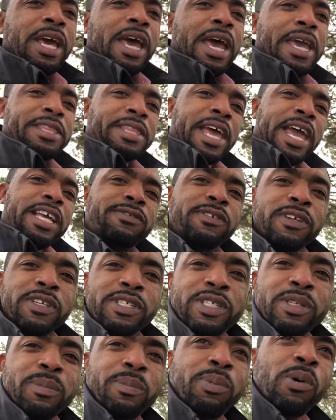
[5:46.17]
Hey, thanks for
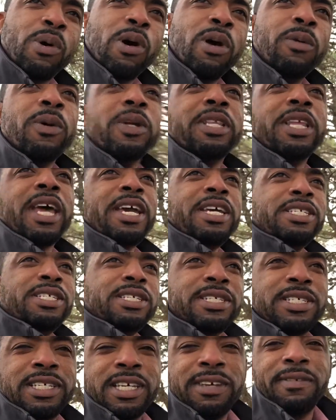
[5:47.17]
the support with the
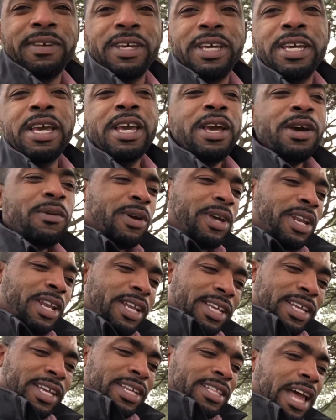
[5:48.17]
HGTV. We
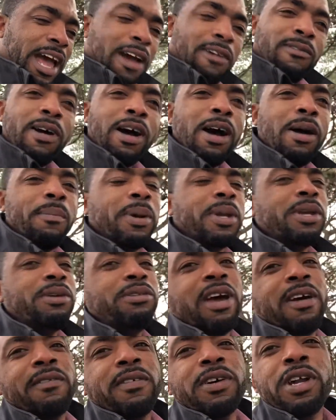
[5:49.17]
didn't get that run, but you
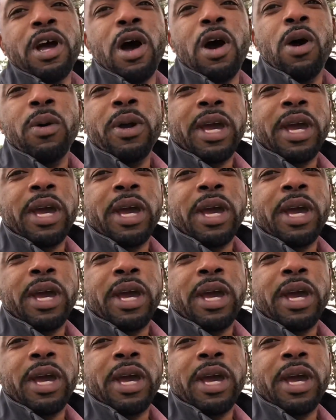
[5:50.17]
never know.